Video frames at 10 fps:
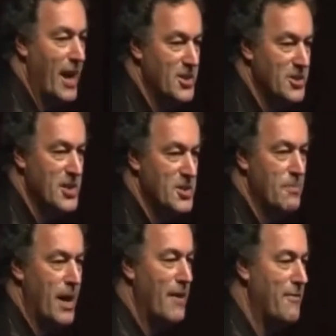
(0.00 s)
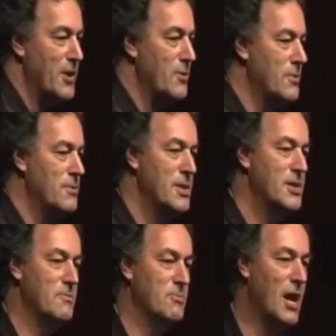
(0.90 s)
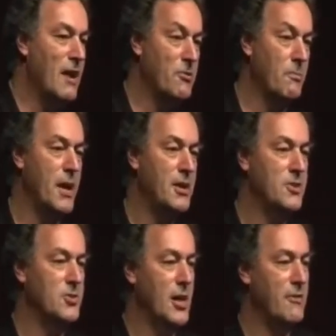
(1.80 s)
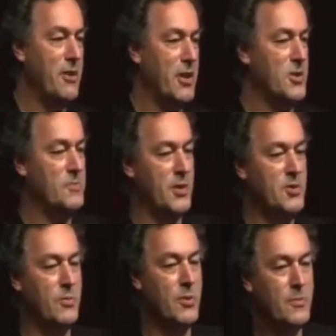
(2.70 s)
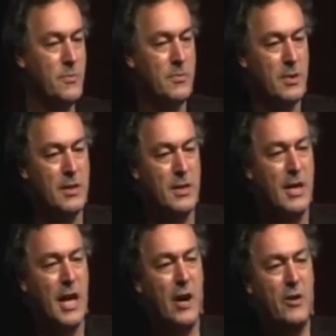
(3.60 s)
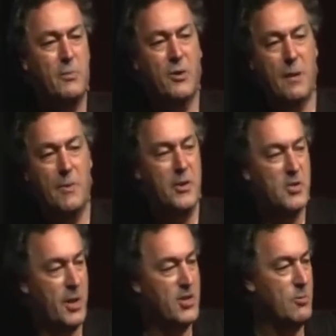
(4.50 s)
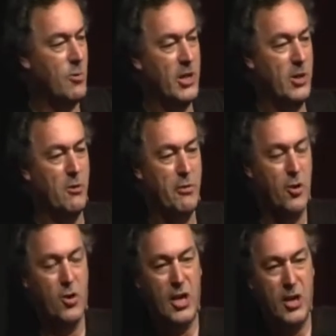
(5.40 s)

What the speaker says: agencies, in my view, is you have to make yourself indispensable. How do you become indispensable? Well, you're a thought